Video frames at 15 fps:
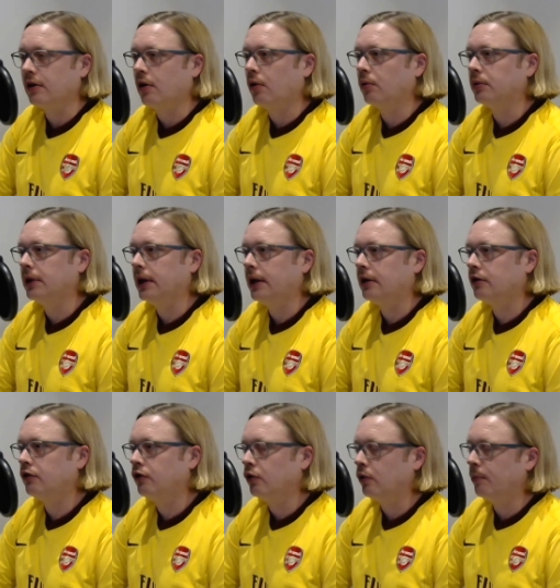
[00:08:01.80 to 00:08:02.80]
only
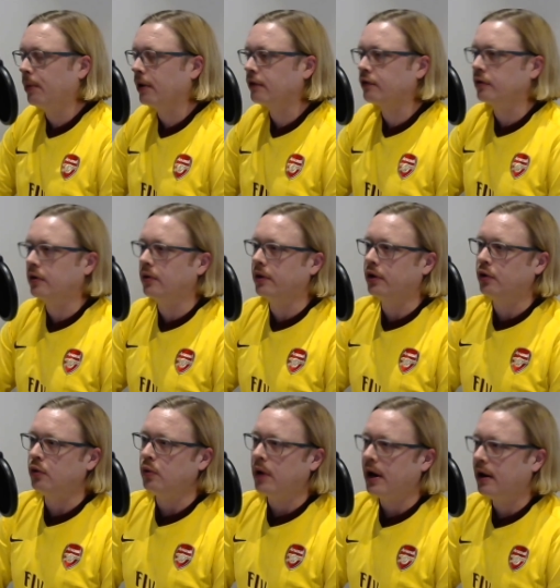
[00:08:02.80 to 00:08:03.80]
to Barcelona,
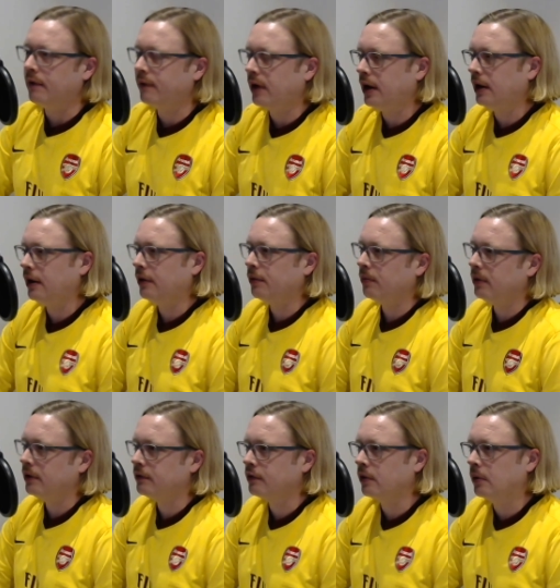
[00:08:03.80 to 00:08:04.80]
who have 83.
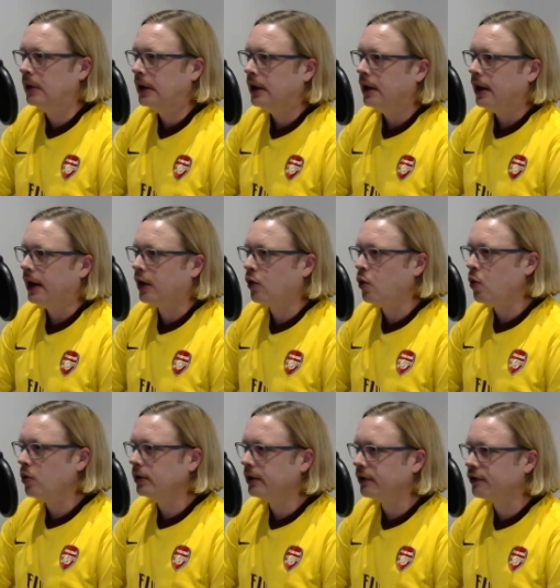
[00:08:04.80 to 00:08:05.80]
So a
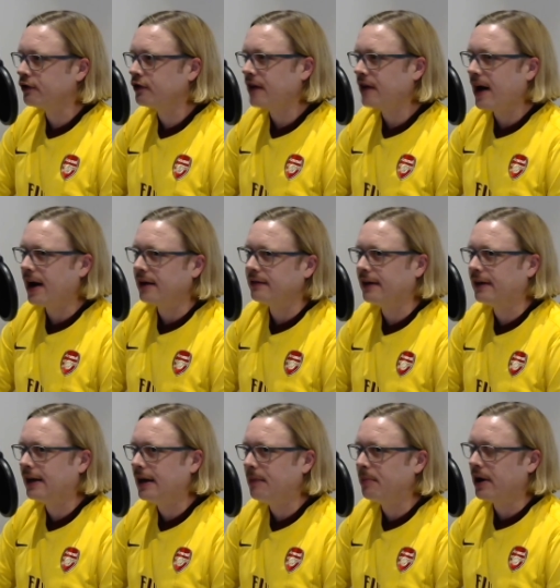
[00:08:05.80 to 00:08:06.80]
cool little stat to
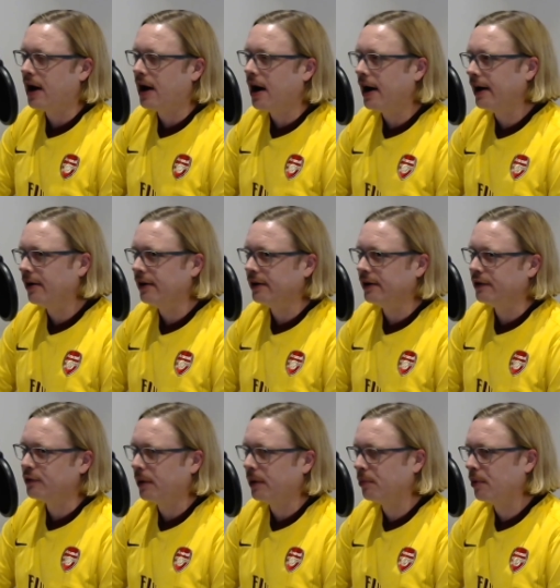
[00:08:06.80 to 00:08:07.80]
keep an eye on as
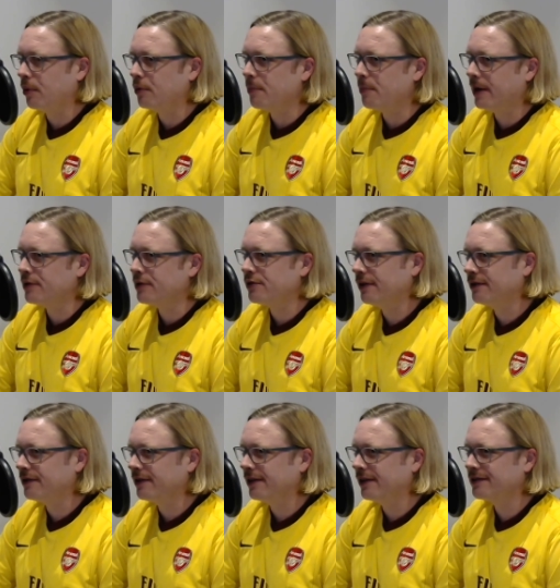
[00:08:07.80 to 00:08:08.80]
we approach match day
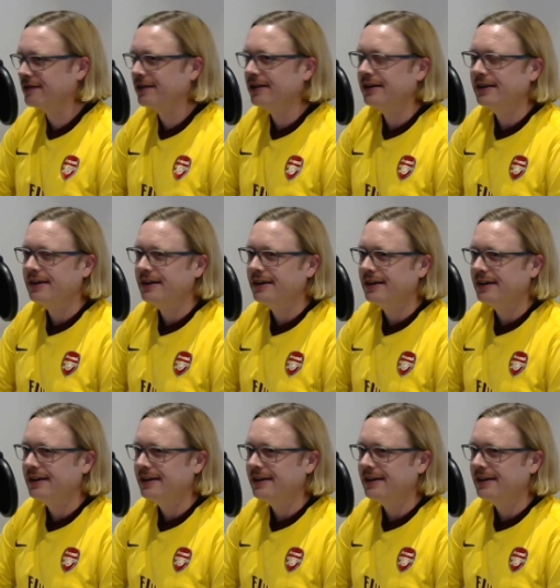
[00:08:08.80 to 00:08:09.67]
six. Very